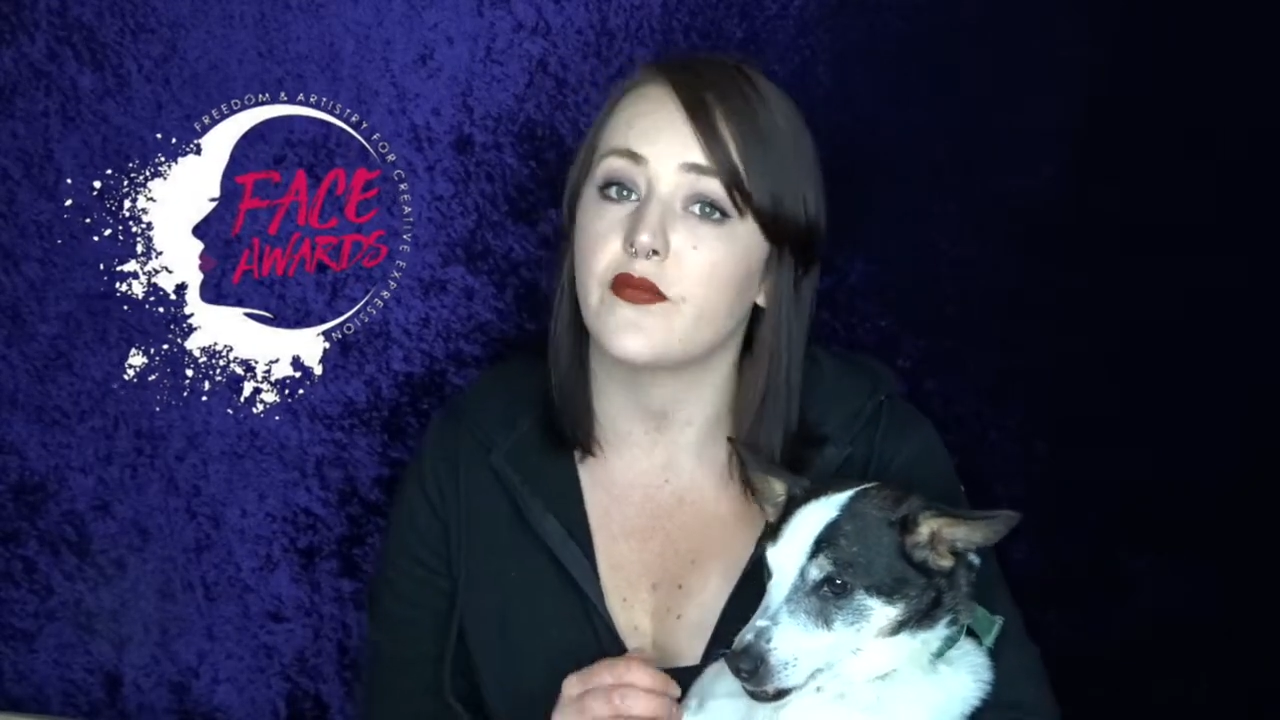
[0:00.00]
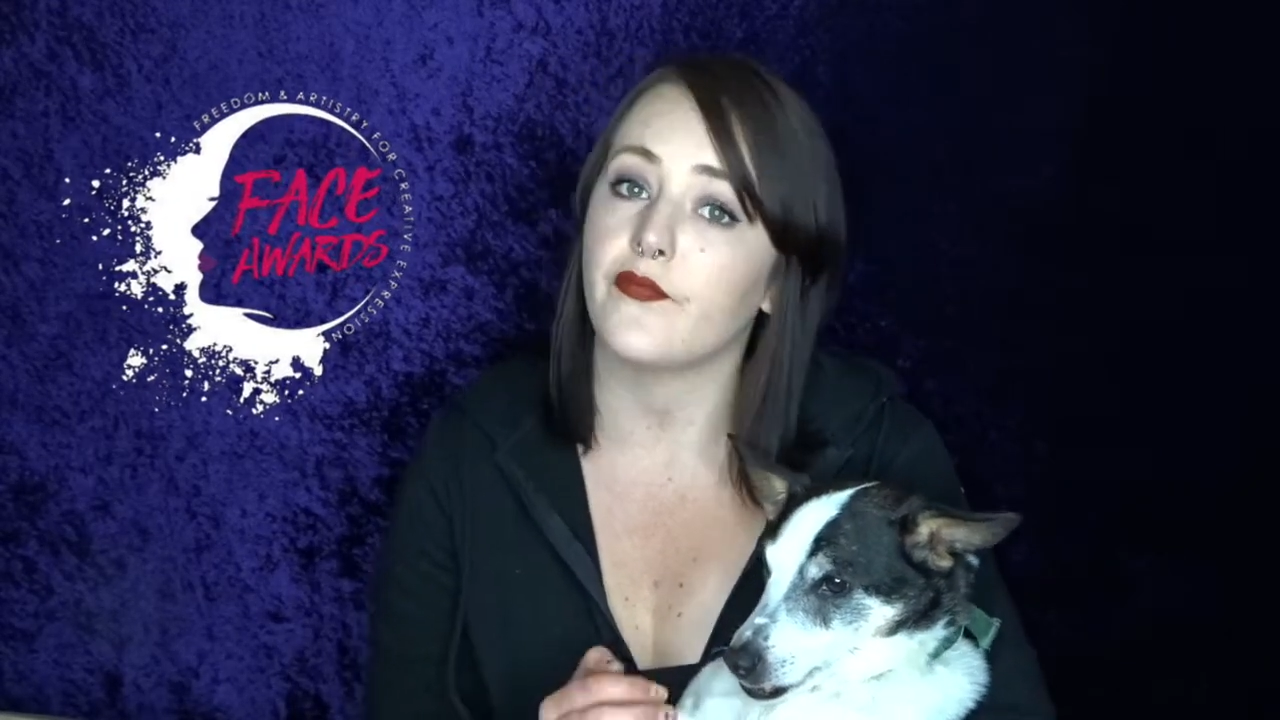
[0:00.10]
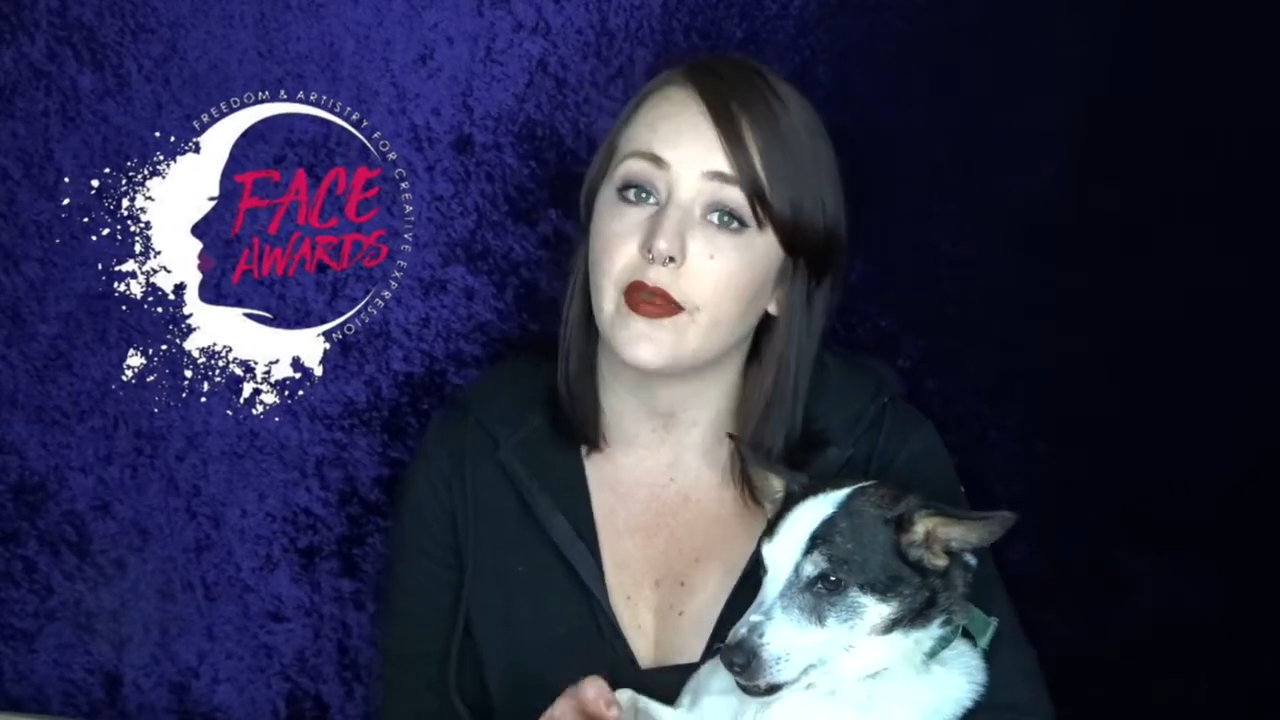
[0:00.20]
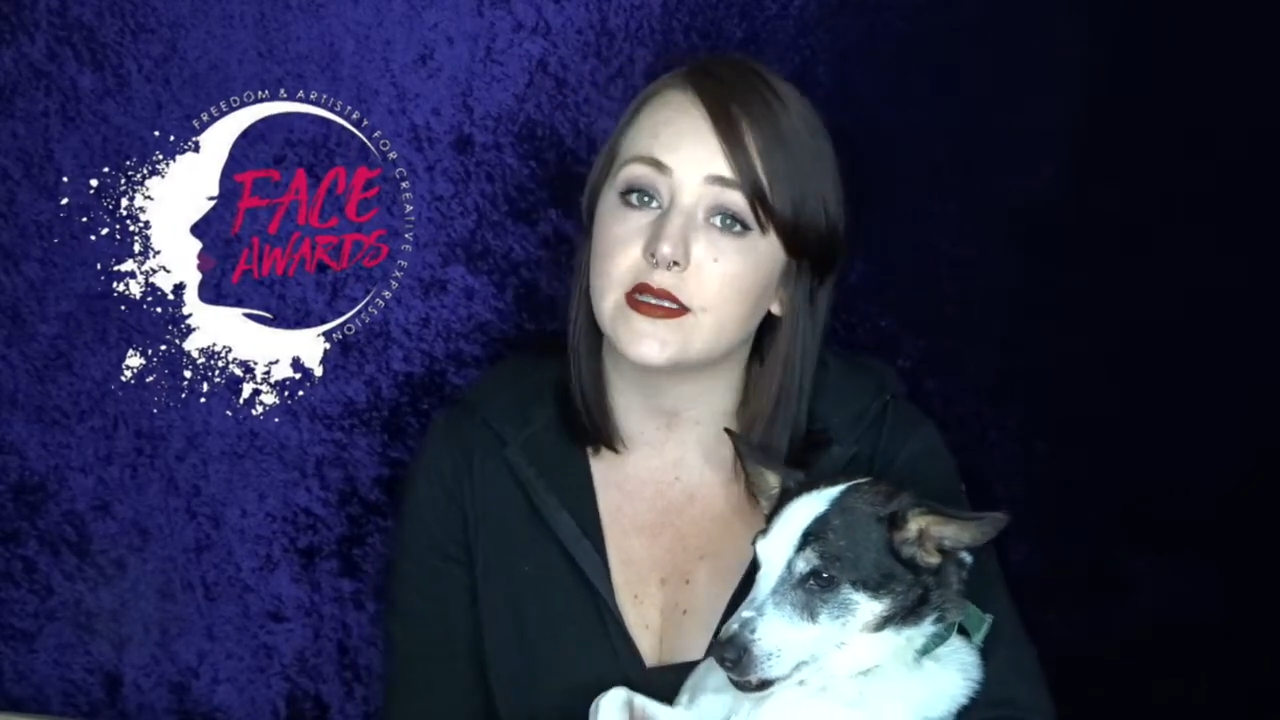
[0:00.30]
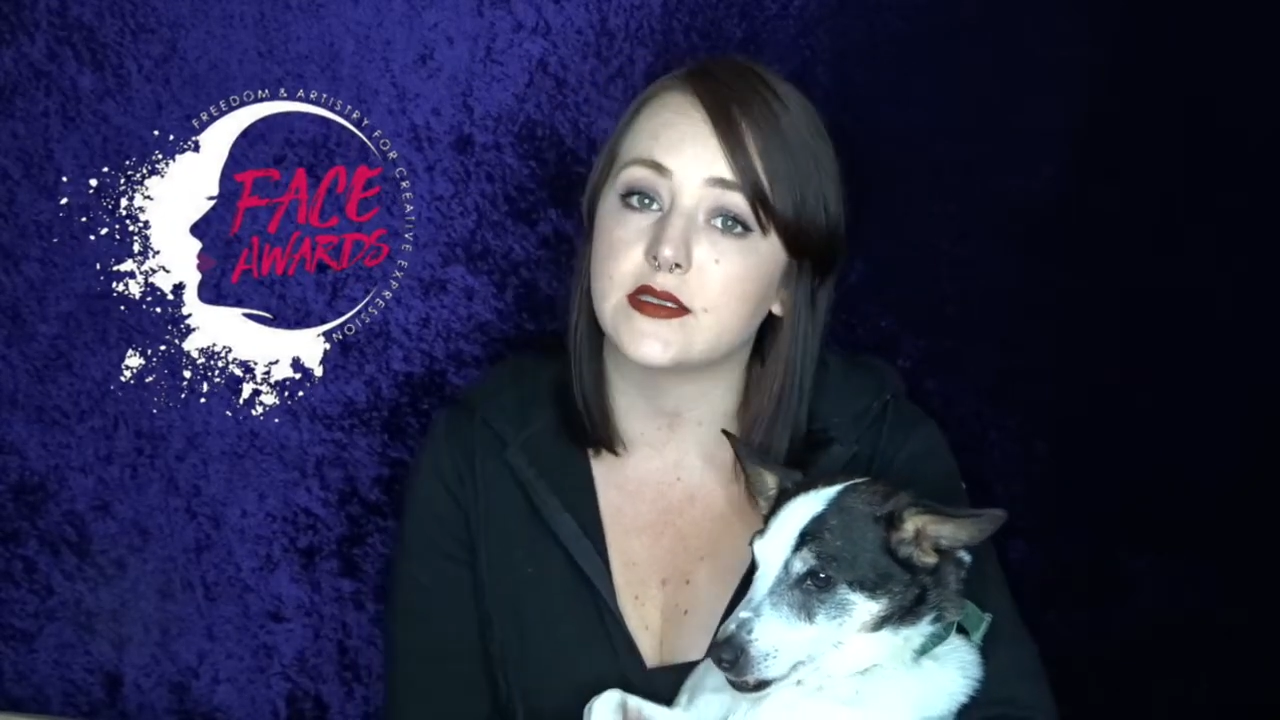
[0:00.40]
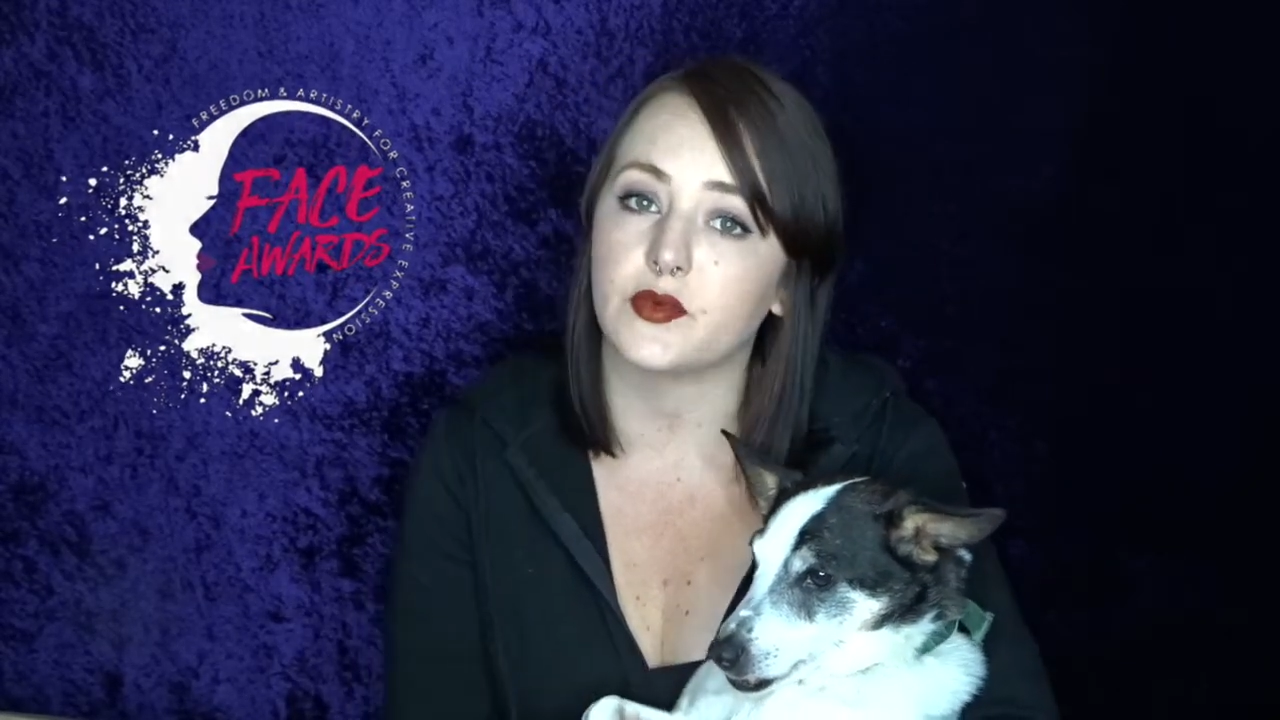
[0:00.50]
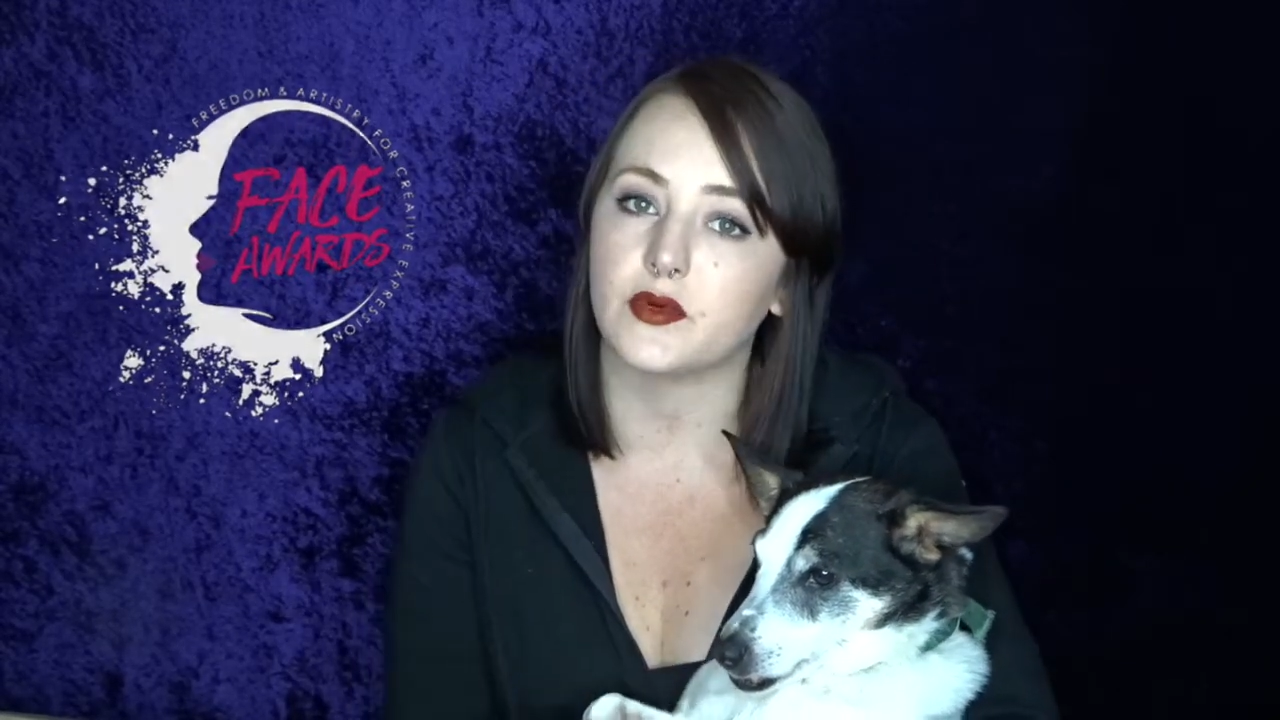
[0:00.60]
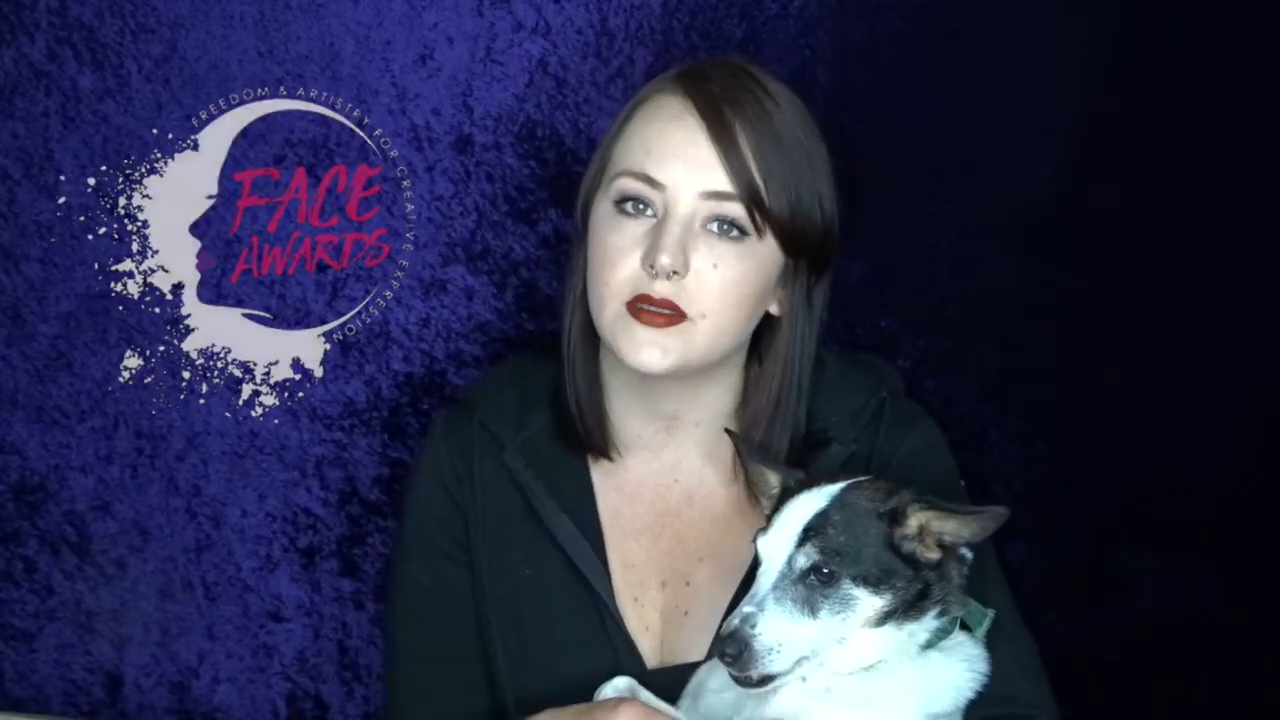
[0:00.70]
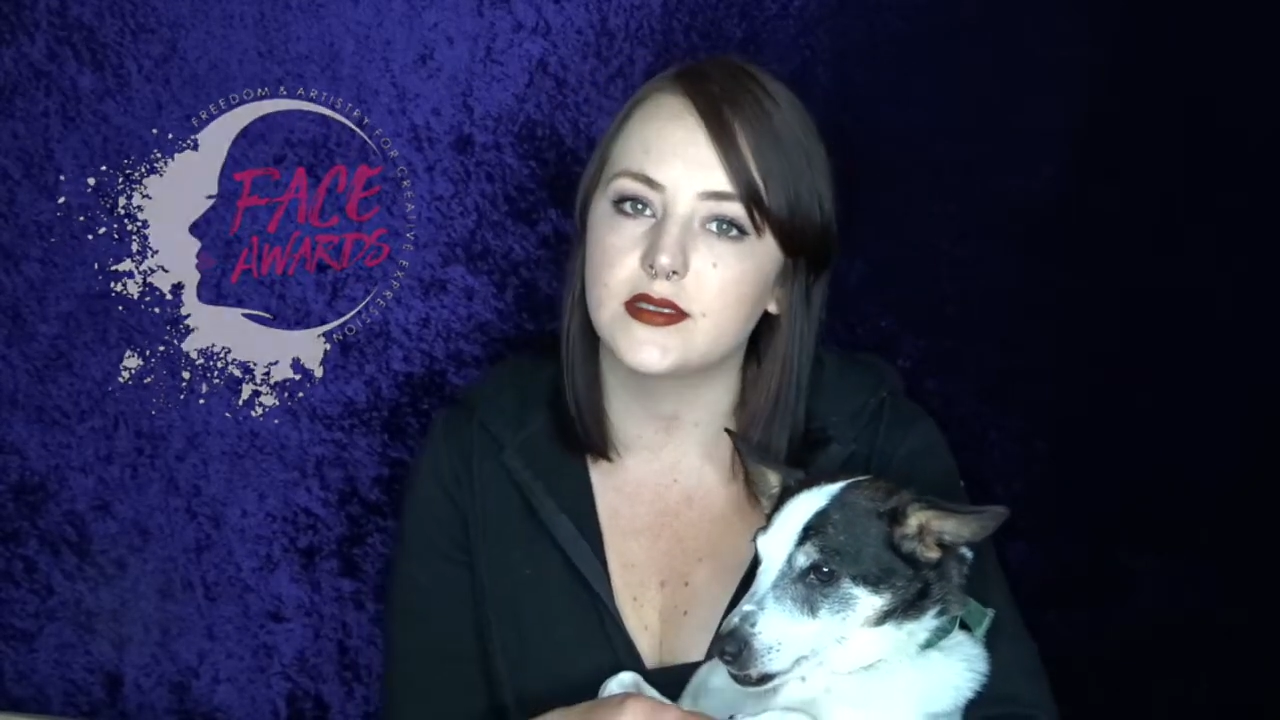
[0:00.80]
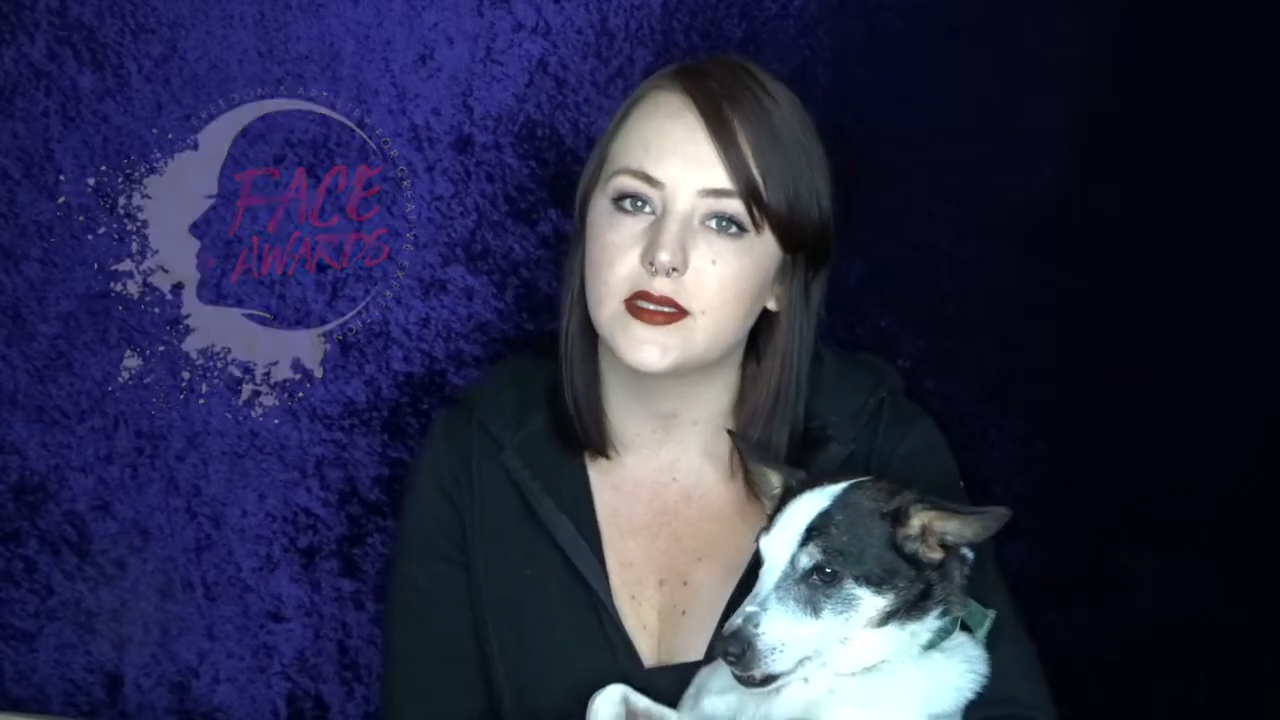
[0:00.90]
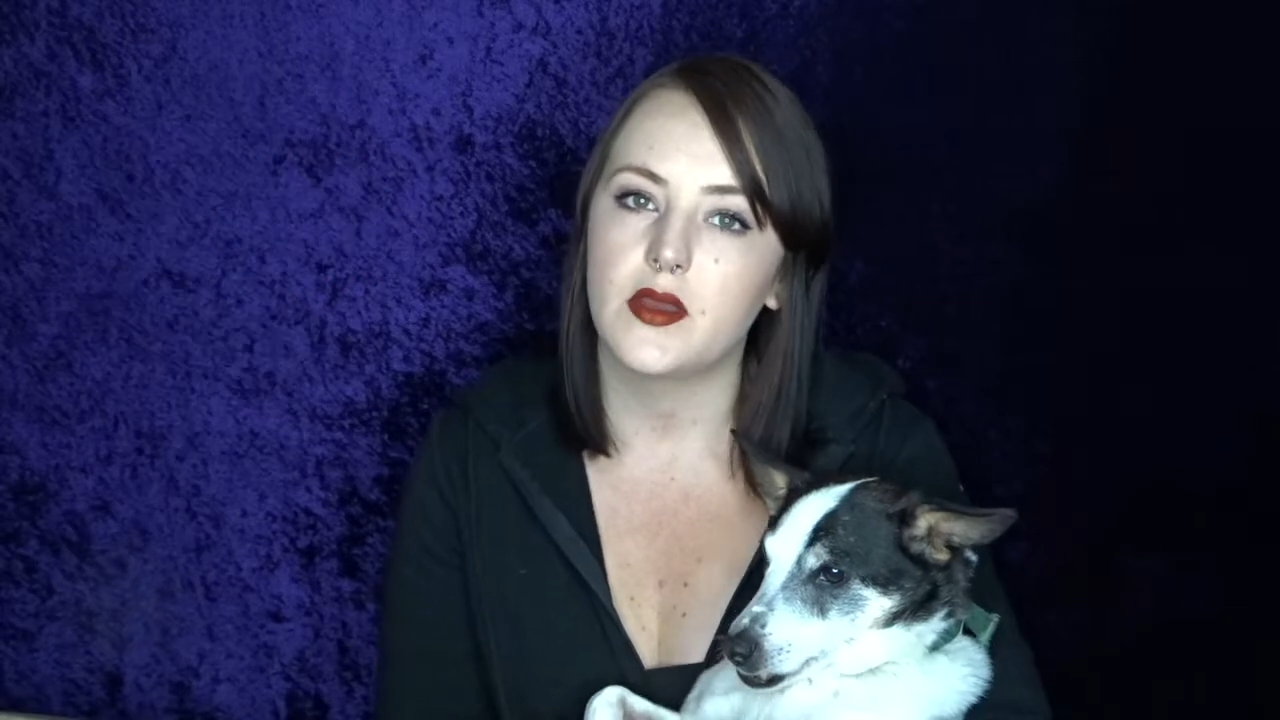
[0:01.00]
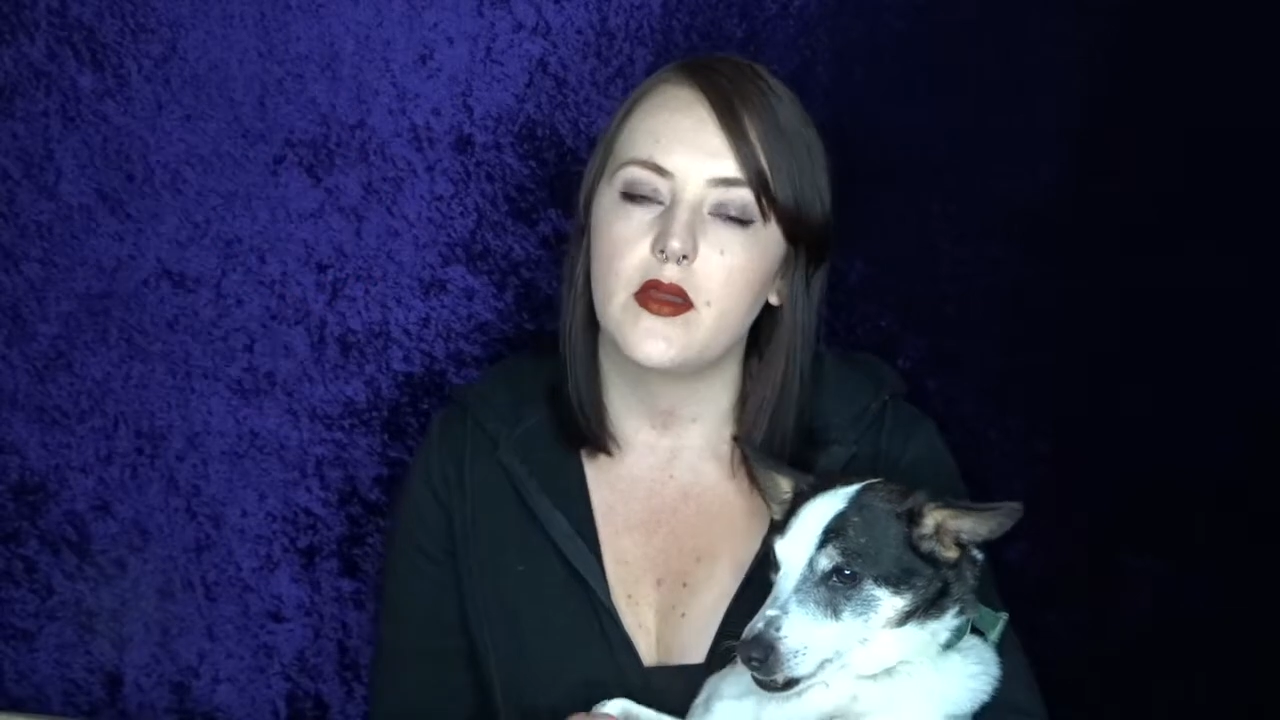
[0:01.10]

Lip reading: Face Awards,